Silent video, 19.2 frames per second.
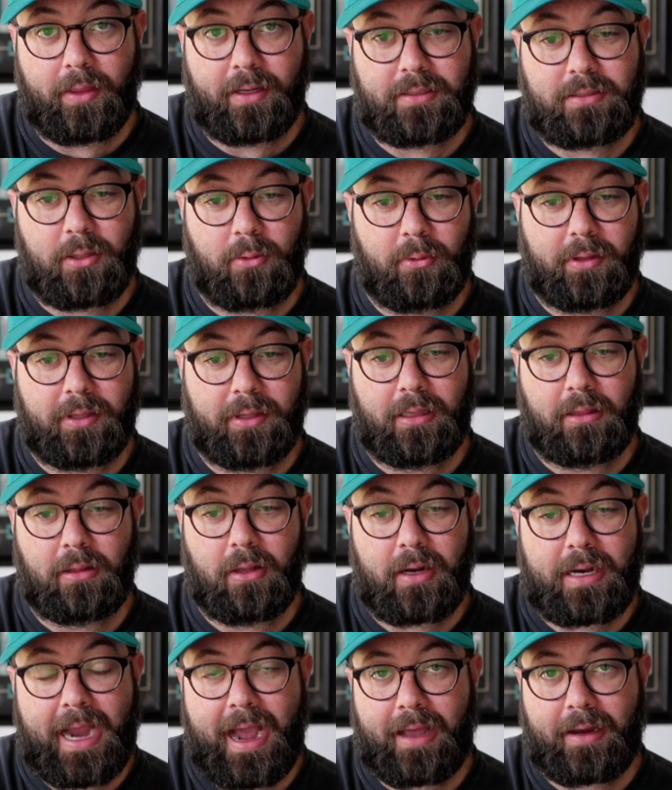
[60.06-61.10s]
to really
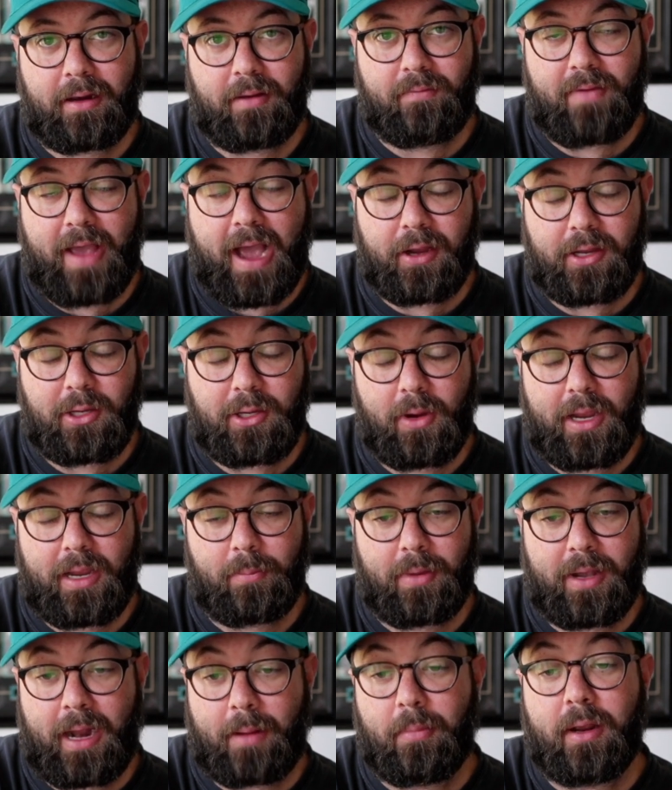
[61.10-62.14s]
look at and evaluate,
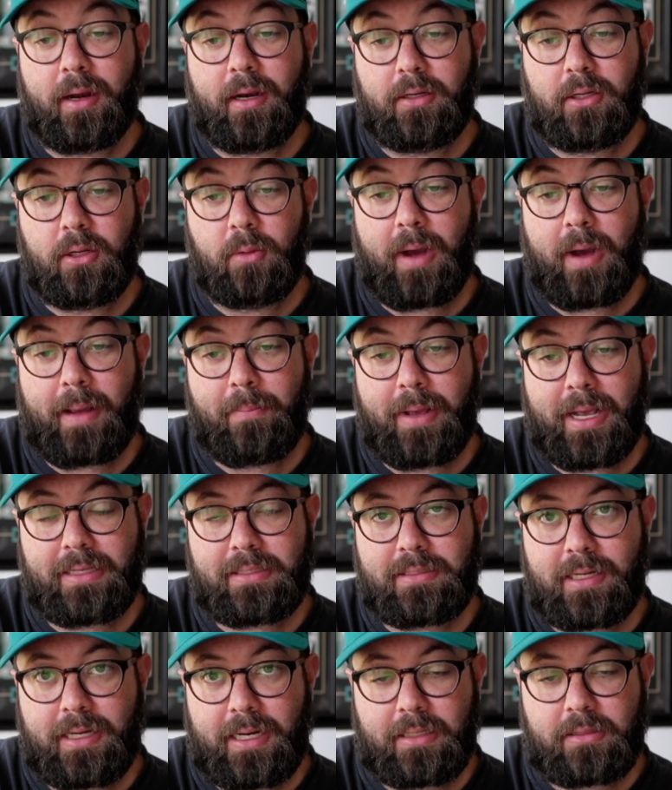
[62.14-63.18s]
but I'm going to do my
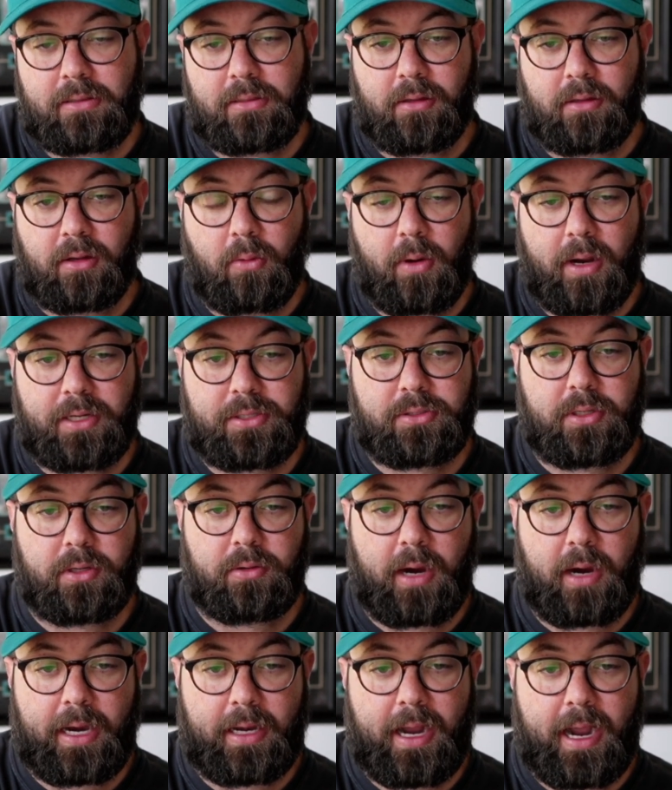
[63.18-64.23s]
best to answer the question
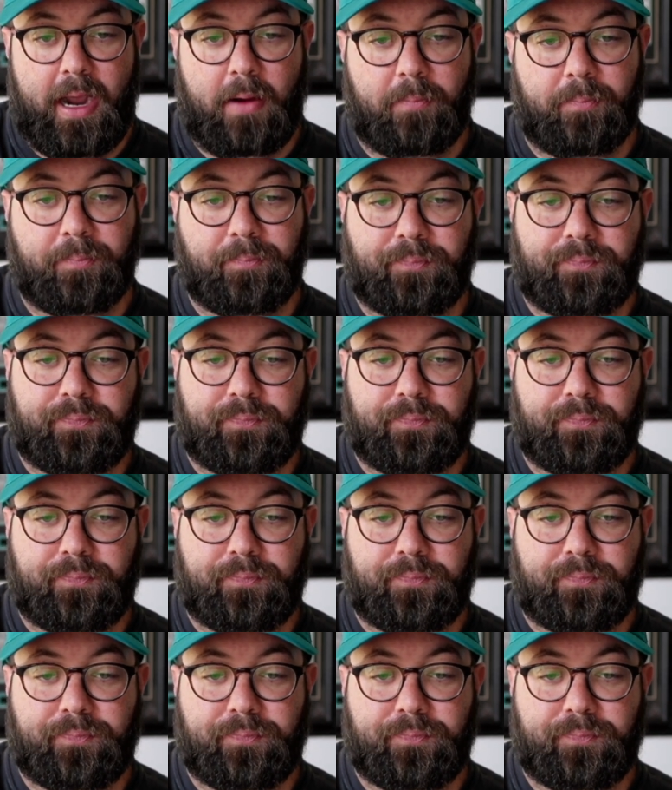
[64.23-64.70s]
right now.